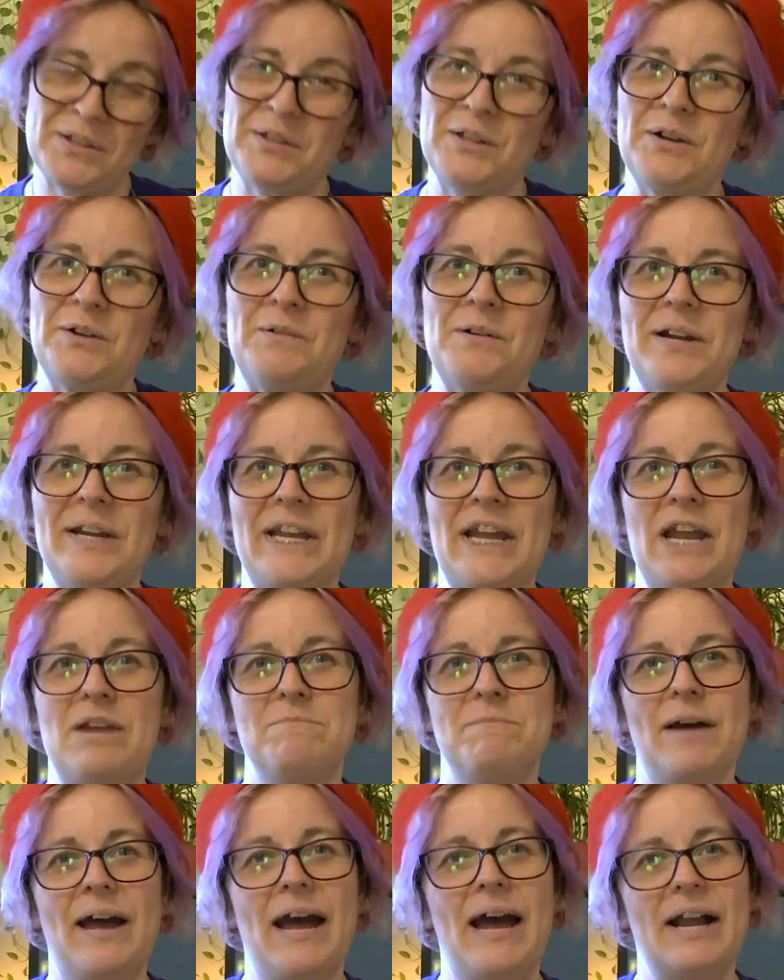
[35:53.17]
Look what
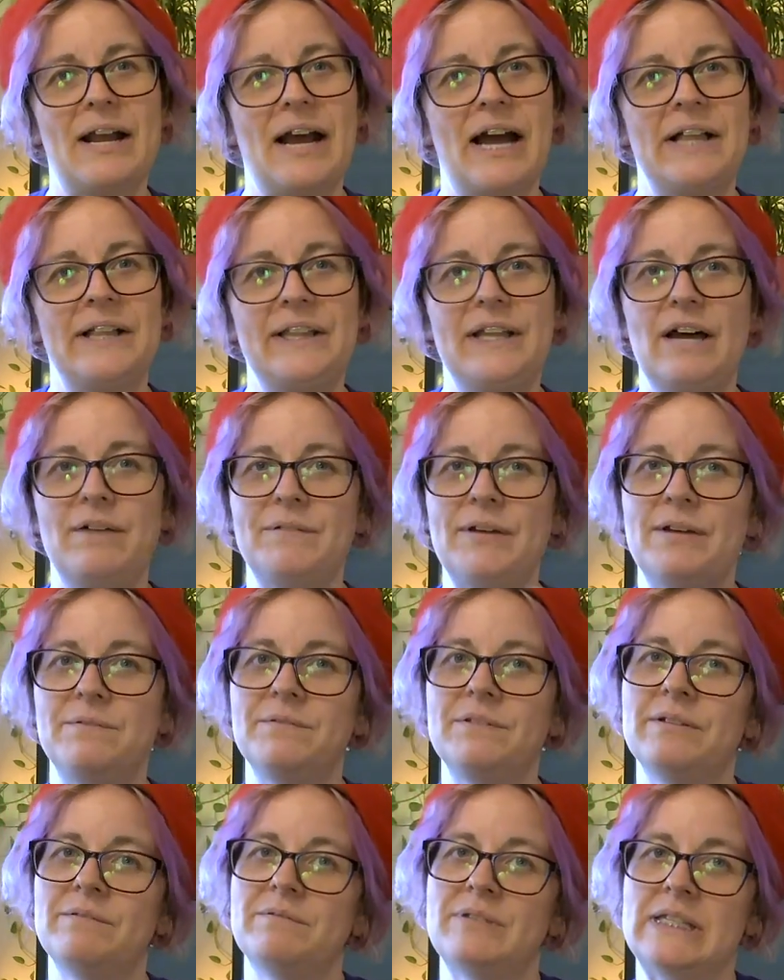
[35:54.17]
came back. I love it.
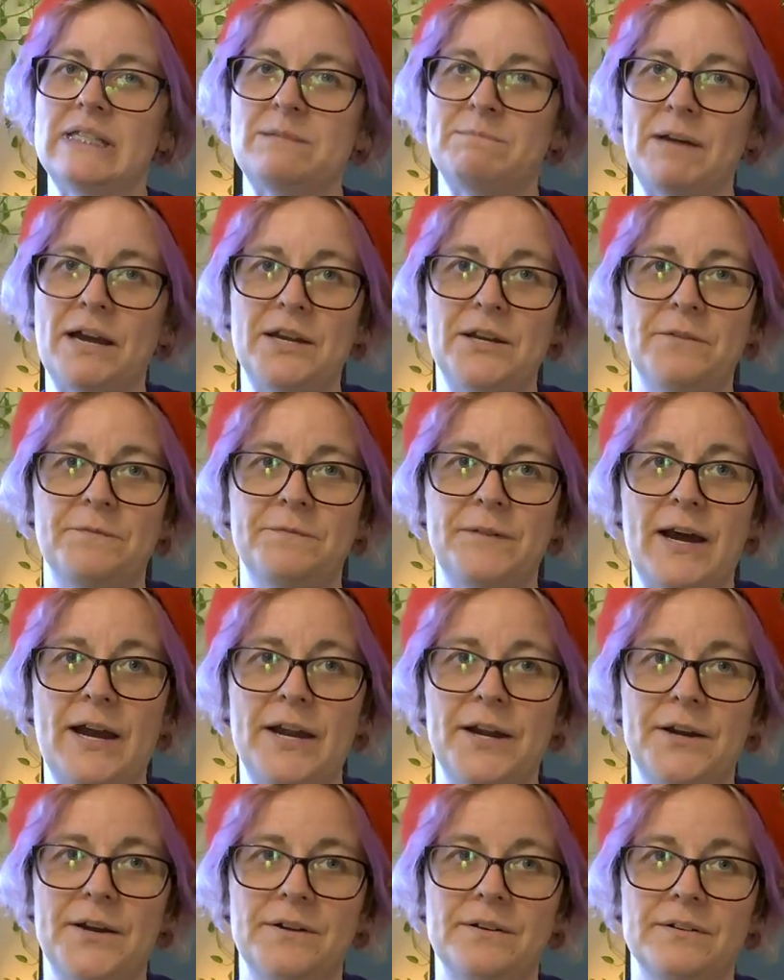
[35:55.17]
Spine of
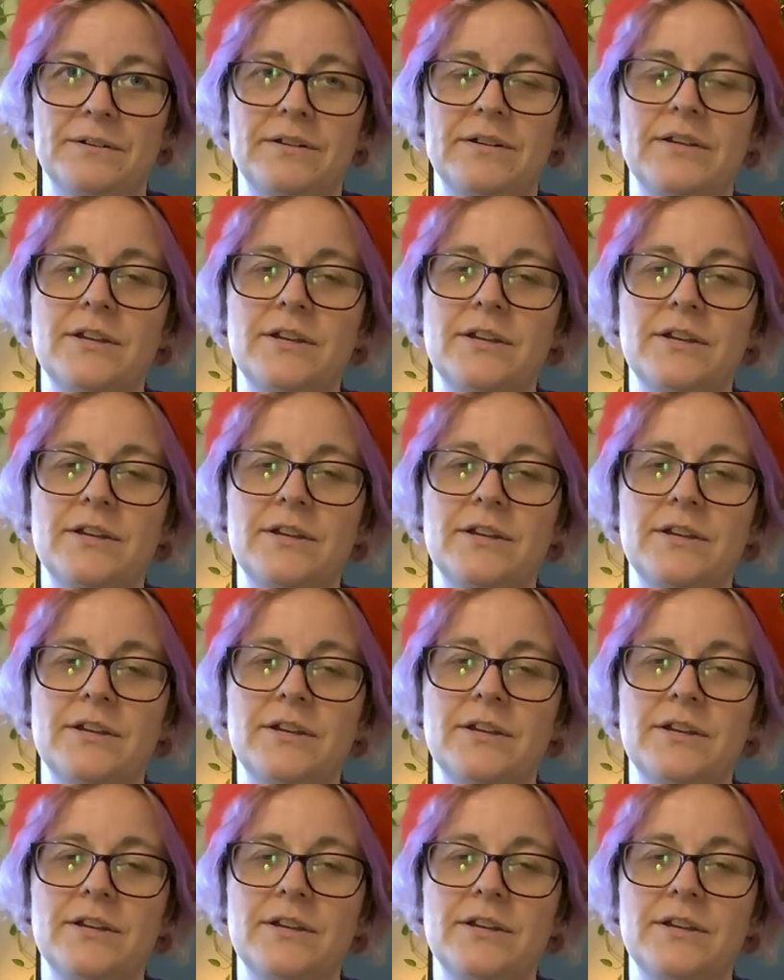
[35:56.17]
fire.